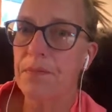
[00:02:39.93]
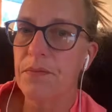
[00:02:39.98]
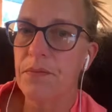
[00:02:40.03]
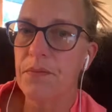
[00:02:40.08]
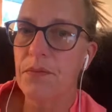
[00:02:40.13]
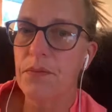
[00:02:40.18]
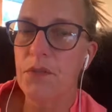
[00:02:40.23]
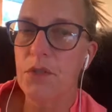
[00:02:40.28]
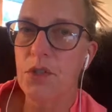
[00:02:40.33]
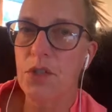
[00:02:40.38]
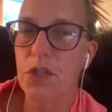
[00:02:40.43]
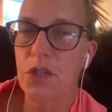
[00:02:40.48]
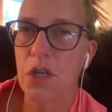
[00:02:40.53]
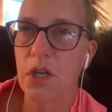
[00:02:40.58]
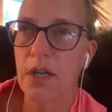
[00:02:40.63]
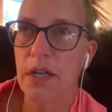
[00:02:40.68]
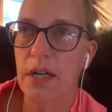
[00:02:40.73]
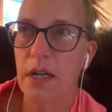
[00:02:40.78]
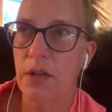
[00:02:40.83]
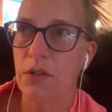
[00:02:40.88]
Started
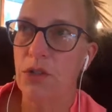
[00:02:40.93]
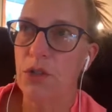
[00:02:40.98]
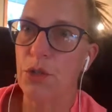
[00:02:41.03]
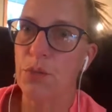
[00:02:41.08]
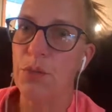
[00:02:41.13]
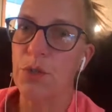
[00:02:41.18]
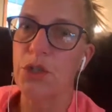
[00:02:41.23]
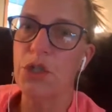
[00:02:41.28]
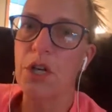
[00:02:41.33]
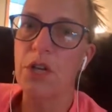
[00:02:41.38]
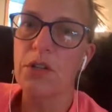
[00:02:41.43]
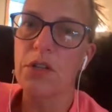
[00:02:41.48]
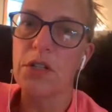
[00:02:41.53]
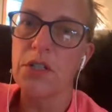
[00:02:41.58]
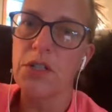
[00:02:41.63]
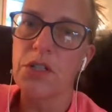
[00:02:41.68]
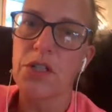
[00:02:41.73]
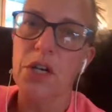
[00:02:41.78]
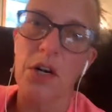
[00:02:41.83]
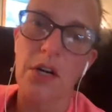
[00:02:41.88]
out super general,
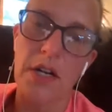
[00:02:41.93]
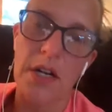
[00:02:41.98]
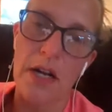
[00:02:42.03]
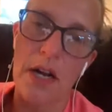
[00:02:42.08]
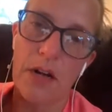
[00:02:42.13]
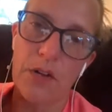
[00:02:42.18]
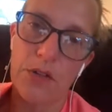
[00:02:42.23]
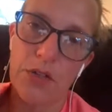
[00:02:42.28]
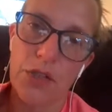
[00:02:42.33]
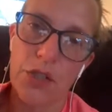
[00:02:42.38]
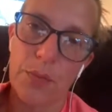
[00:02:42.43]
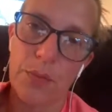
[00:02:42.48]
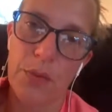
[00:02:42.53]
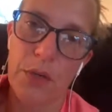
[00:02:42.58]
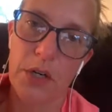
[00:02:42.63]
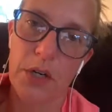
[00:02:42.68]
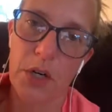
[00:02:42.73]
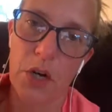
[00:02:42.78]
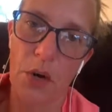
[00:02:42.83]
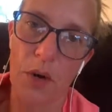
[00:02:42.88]
started out super
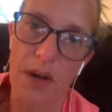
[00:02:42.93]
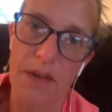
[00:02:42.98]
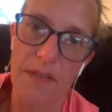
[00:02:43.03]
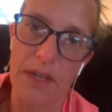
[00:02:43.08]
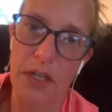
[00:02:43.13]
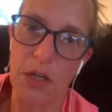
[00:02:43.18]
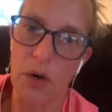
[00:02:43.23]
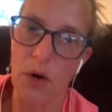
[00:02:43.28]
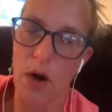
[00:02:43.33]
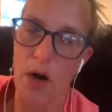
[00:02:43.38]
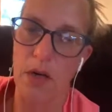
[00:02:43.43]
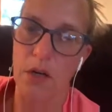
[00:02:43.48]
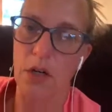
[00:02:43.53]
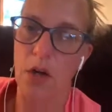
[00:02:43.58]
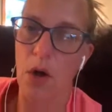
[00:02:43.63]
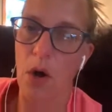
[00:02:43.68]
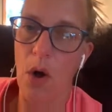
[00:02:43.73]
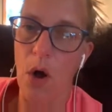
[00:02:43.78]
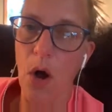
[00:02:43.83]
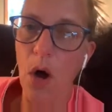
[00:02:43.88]
go heavy, go hard, go
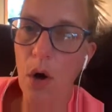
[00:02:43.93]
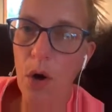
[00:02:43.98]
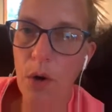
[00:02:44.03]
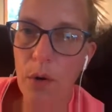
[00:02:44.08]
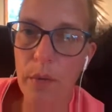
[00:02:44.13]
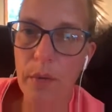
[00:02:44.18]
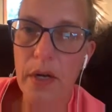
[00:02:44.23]
home.